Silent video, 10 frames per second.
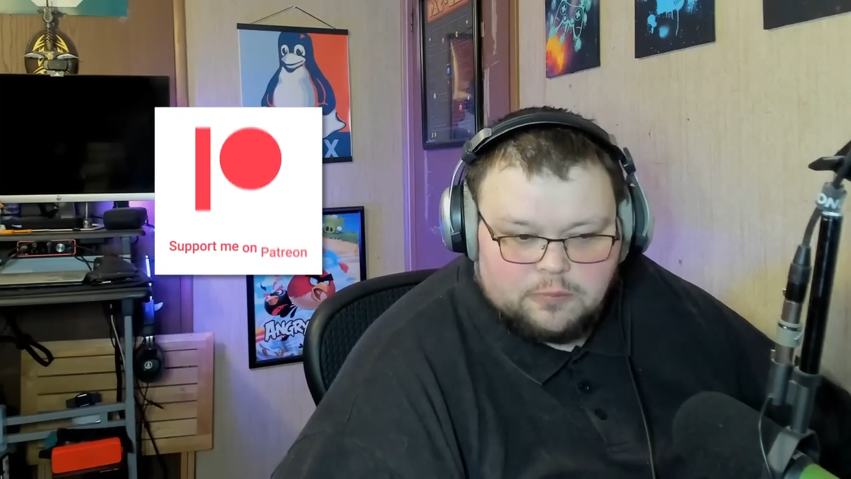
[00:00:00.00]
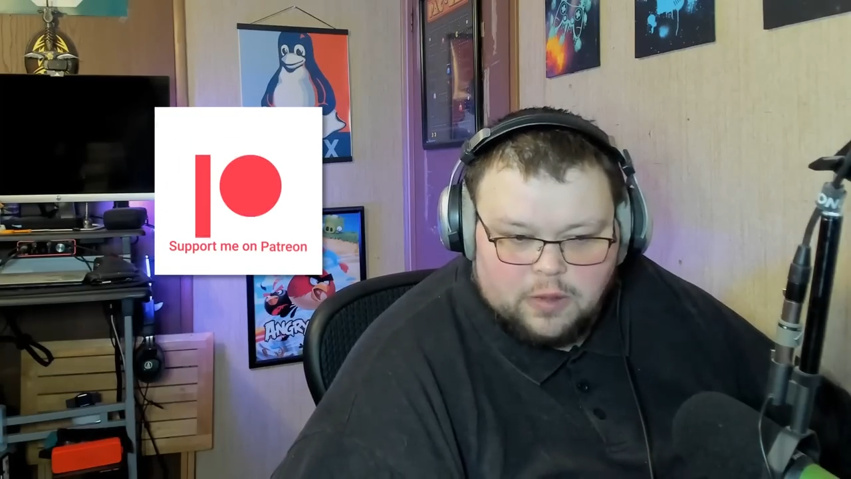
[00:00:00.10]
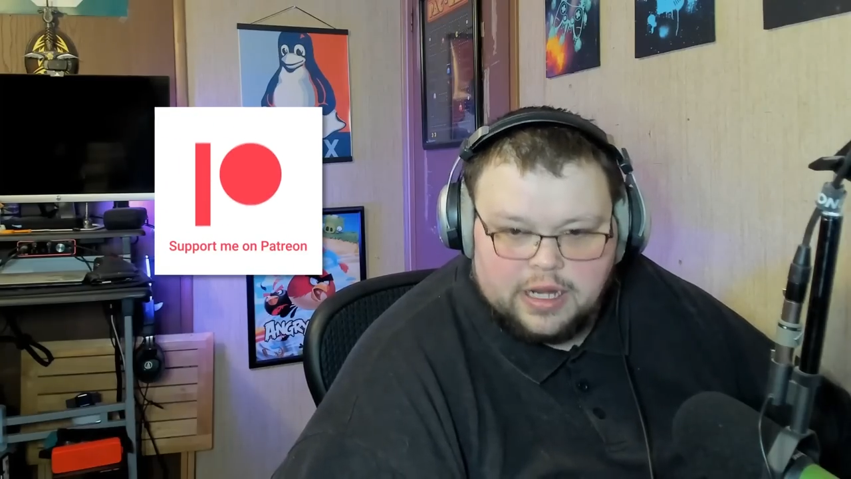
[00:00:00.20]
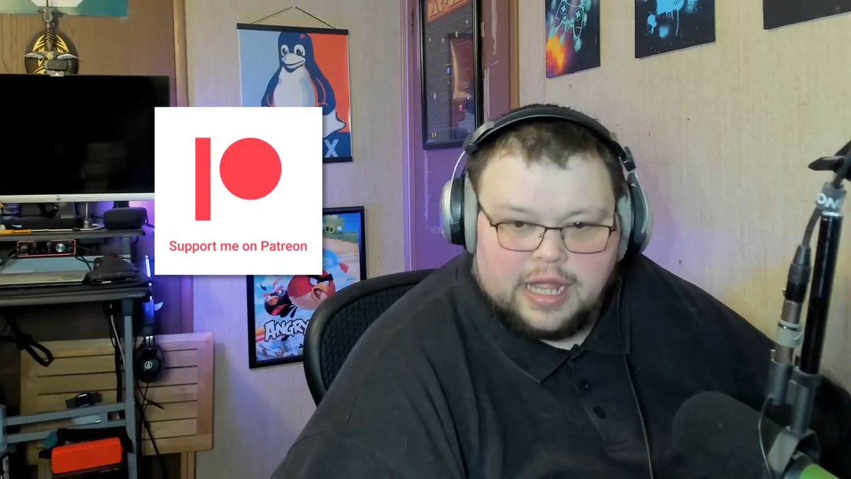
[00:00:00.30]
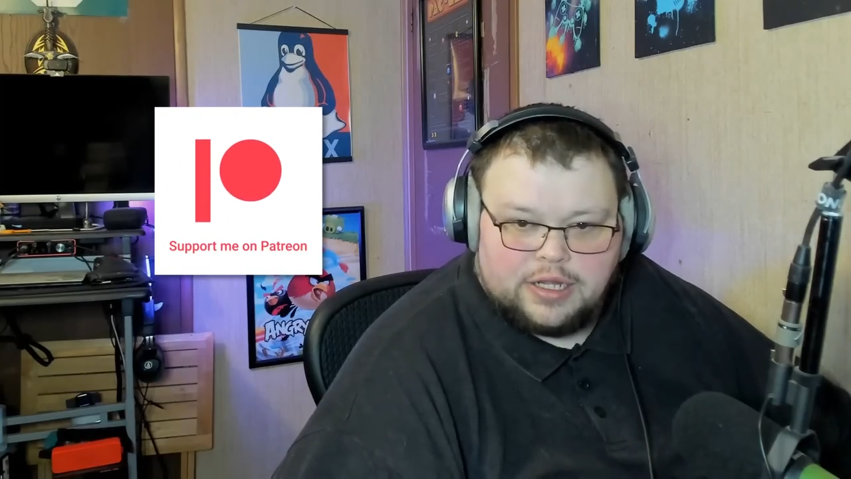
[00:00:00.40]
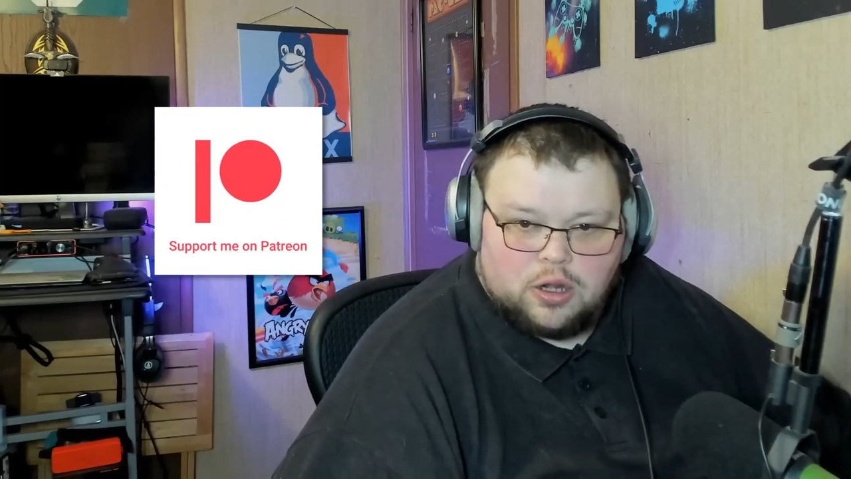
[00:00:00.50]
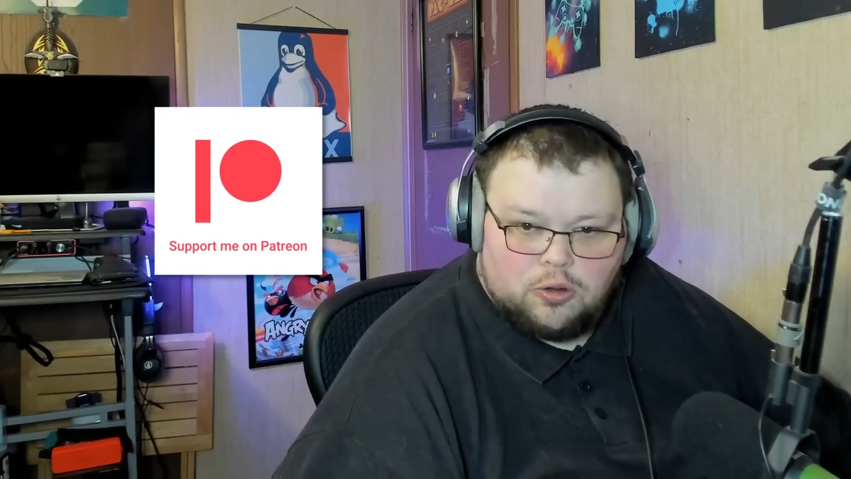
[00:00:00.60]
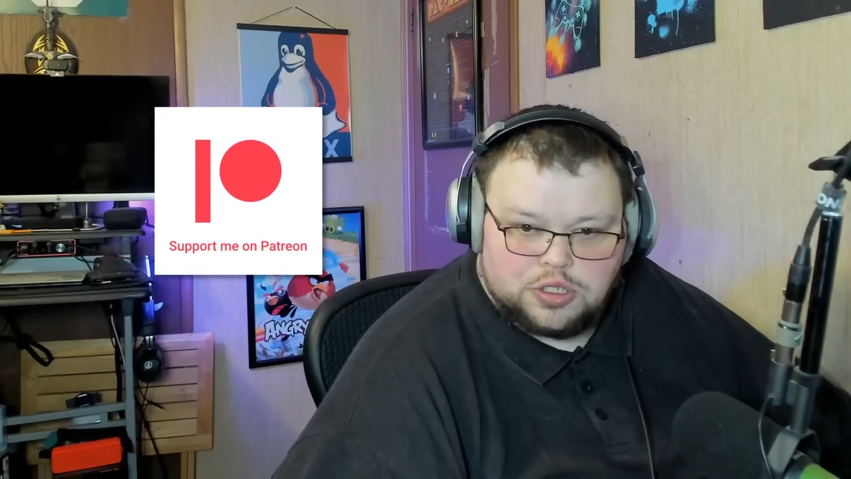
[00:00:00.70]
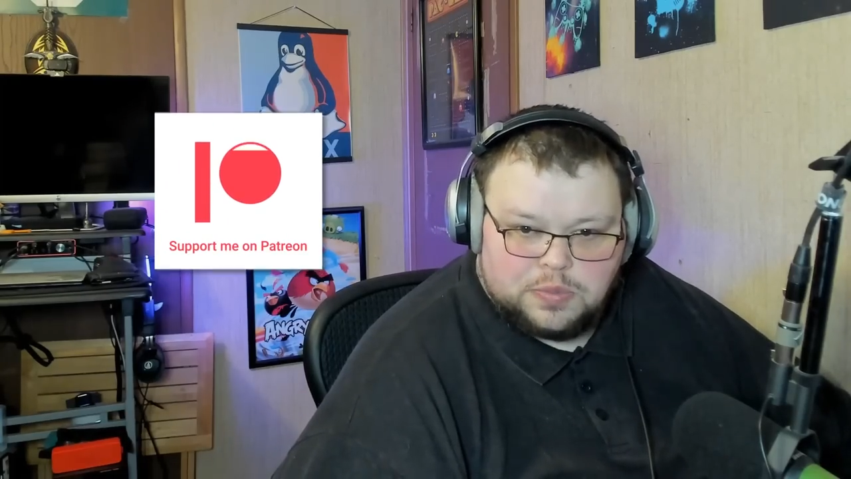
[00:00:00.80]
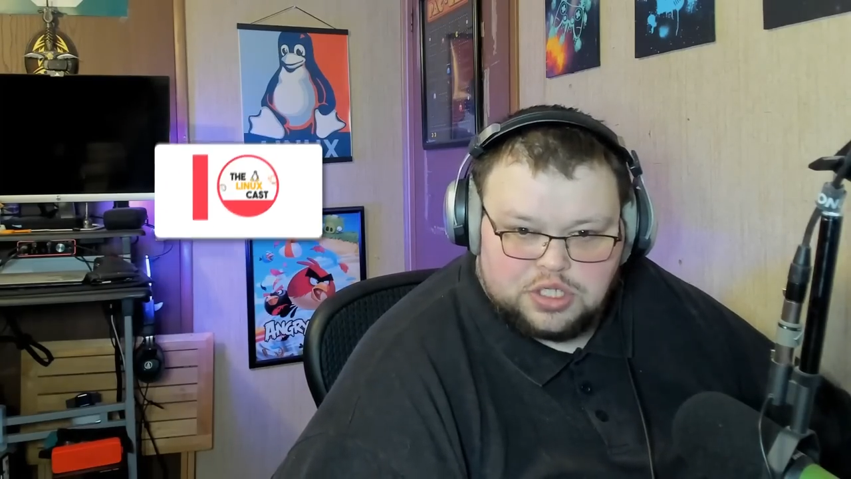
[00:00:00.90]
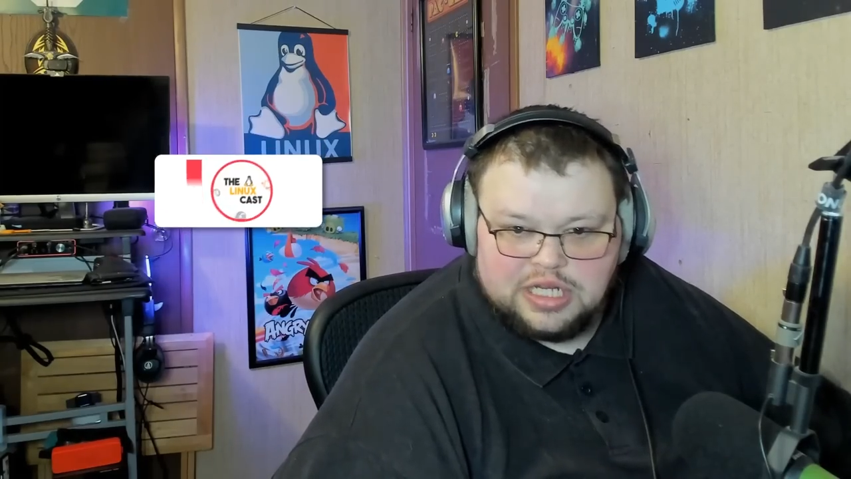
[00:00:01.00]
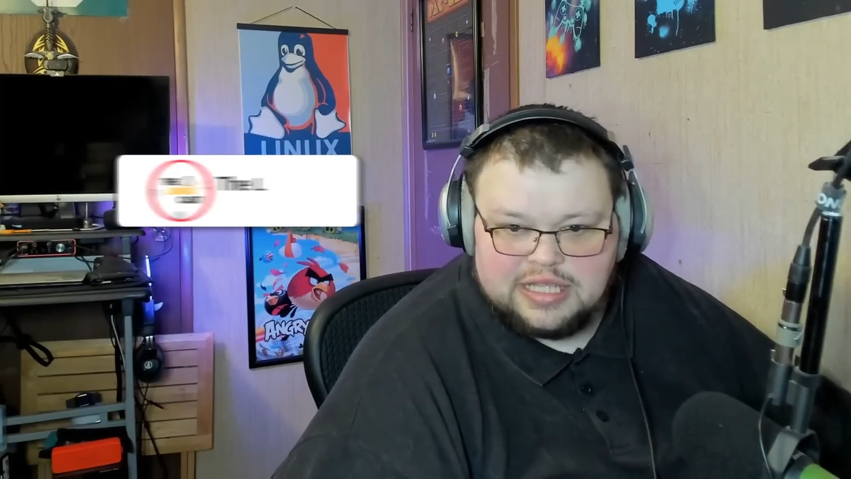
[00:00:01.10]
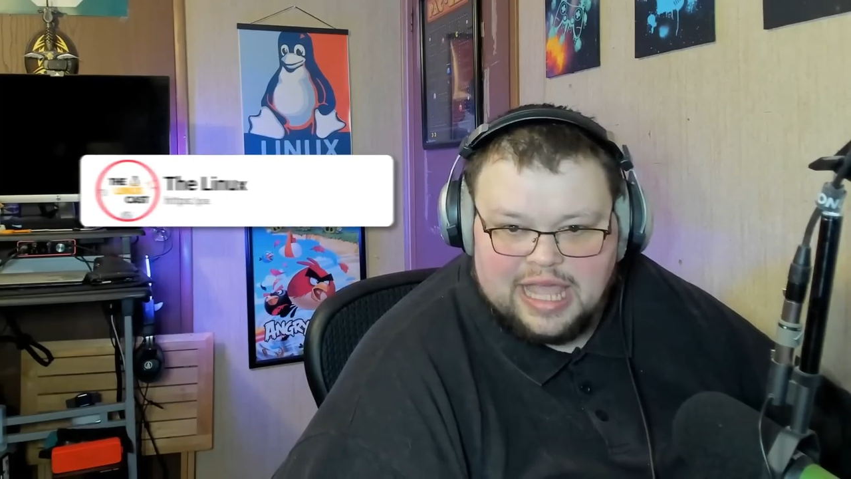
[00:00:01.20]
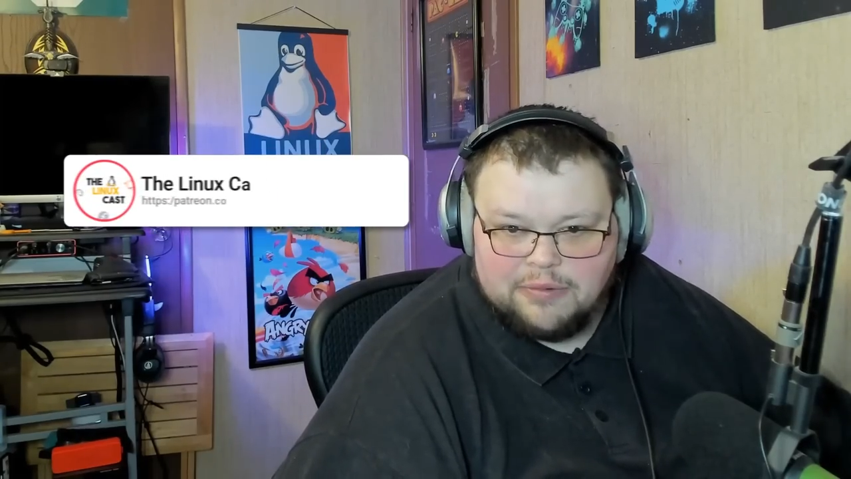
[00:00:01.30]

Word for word: then run it on your host machine.